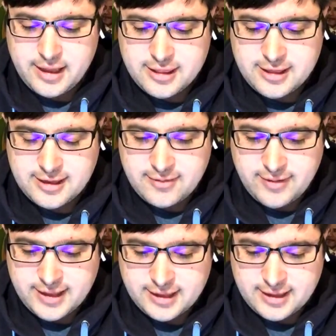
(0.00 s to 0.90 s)
The
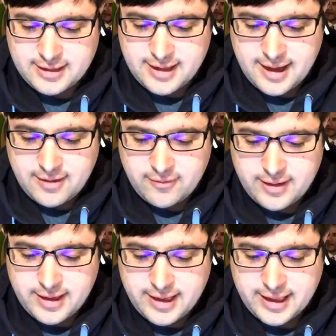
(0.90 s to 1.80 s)
U.S. now
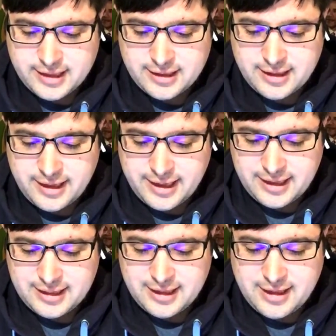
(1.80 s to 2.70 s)
has the
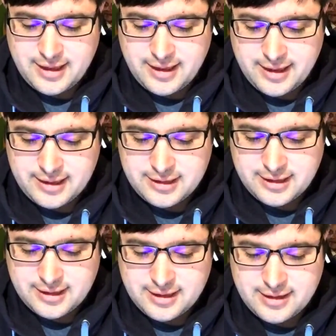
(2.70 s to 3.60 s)
8th
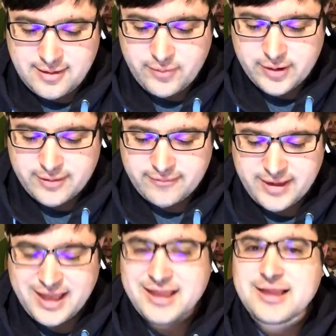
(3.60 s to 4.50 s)
heightened number of
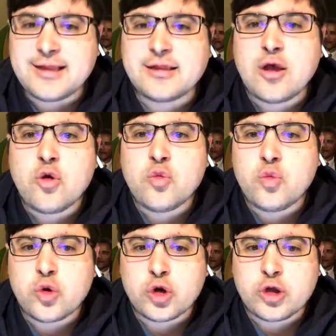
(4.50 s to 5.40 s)
cases
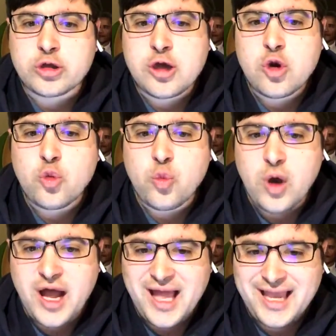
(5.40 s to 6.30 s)

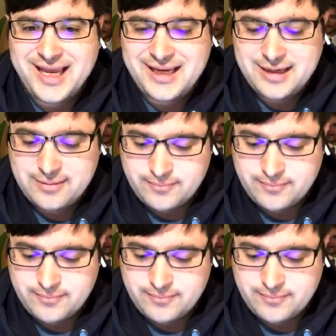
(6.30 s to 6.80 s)
worldwide.